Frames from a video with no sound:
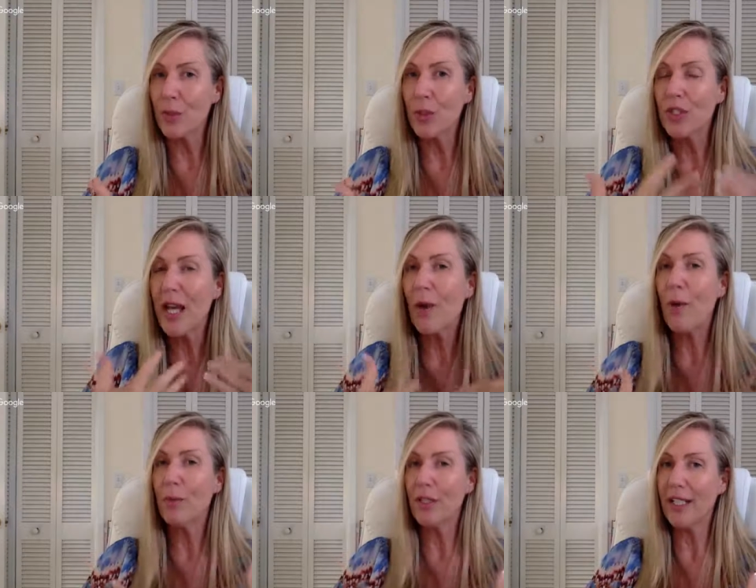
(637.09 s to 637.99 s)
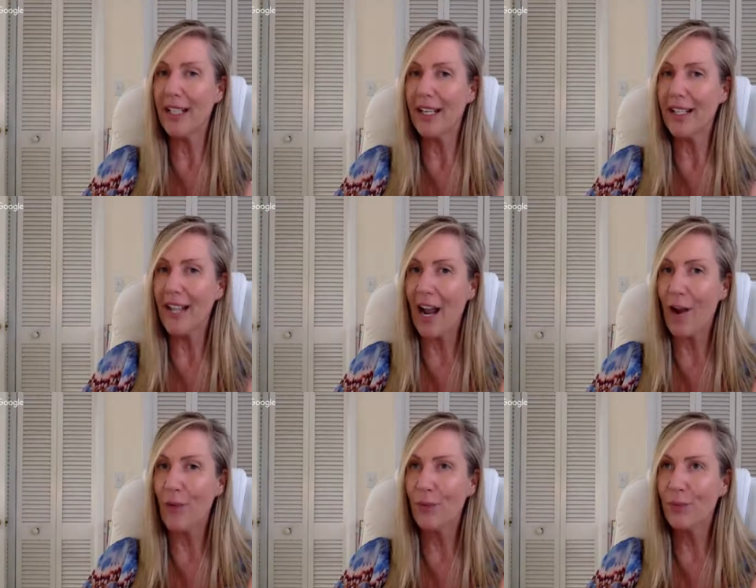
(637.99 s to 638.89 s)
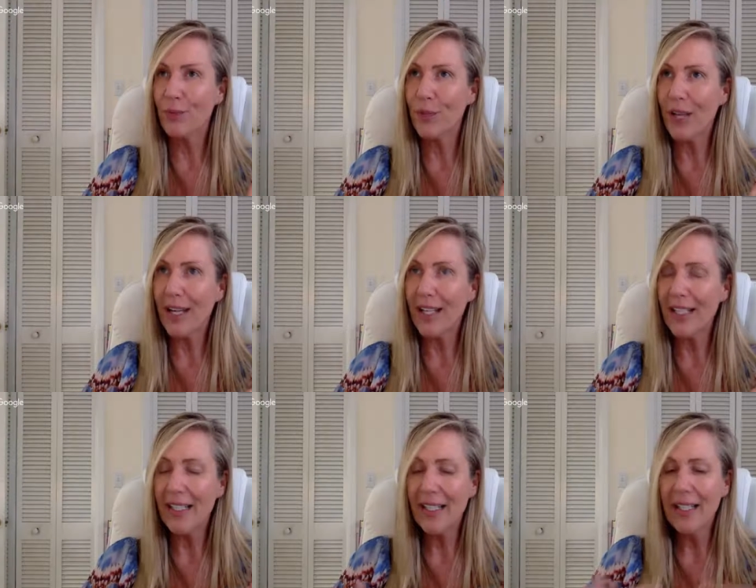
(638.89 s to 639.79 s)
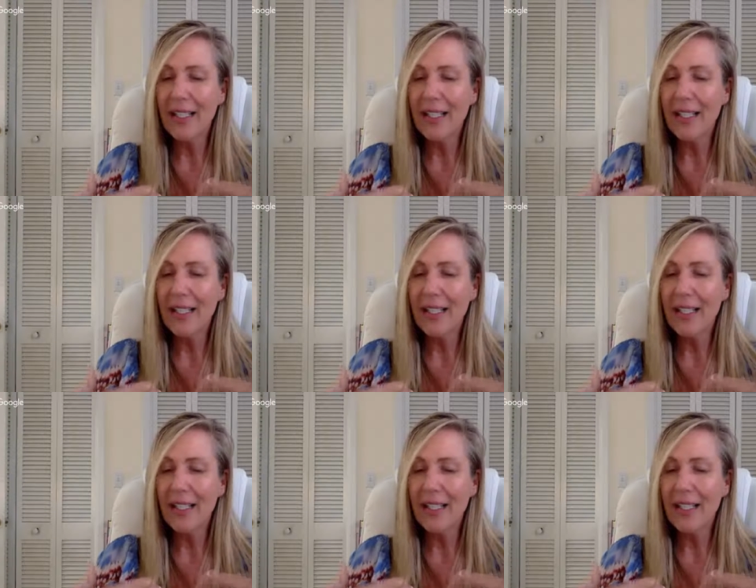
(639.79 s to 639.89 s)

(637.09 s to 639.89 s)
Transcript: which is how I'm looking at it now. Okay?